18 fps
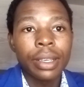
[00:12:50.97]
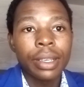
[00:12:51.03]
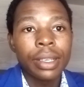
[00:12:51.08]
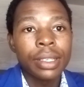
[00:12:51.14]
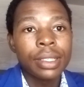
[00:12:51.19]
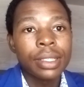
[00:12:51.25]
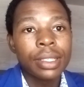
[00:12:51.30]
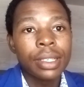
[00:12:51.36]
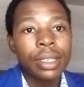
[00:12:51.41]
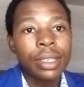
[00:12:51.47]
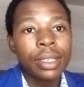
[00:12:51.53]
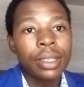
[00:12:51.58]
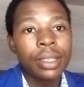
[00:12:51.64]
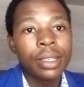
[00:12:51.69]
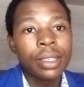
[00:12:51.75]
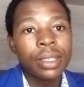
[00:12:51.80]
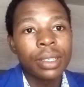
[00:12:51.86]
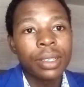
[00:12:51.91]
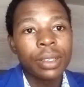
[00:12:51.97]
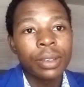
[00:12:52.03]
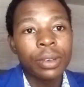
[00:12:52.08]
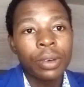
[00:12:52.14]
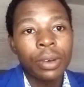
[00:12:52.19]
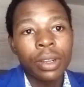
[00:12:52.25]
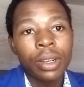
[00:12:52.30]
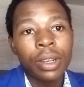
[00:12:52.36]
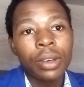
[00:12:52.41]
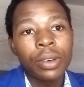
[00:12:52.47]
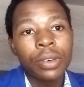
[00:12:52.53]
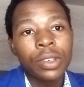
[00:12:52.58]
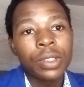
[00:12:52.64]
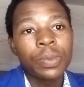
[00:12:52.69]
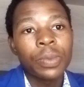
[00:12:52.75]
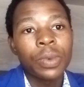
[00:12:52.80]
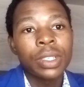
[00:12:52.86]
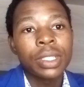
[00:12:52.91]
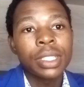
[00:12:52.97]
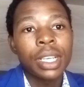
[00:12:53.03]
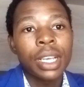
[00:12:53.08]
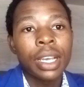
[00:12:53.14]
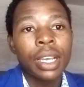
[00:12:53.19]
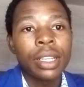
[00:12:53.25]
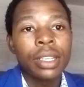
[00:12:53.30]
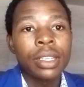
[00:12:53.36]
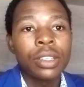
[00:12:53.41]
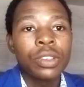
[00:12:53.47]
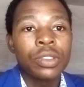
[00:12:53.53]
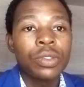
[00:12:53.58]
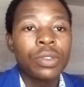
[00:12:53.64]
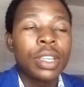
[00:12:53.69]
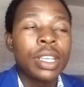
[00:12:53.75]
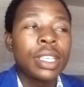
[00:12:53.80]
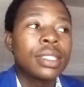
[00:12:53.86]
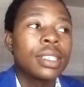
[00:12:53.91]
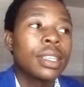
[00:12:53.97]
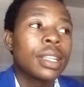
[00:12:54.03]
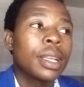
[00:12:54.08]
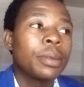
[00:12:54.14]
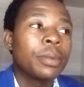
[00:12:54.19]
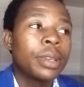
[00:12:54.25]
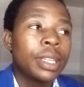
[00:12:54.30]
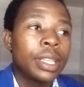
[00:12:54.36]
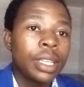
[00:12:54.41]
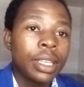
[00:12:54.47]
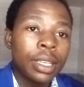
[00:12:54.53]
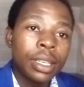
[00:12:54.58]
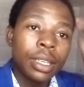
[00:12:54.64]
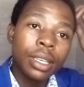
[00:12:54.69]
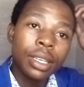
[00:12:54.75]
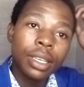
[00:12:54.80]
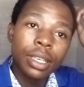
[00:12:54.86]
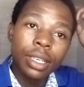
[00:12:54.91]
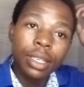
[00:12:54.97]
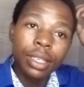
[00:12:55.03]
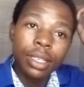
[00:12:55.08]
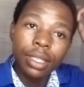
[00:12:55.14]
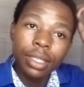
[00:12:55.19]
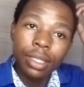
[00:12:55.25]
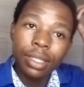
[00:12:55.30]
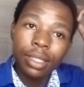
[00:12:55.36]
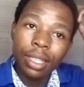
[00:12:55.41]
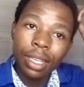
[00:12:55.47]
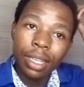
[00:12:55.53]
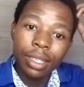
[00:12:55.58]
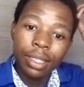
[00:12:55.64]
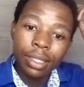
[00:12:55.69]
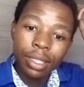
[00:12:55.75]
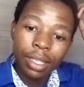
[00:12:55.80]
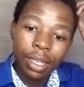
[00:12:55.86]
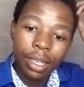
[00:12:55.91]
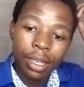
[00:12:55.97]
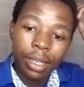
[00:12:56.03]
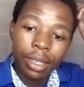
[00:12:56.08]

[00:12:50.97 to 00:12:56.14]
is a honor sponsor of the students that are the studies uh,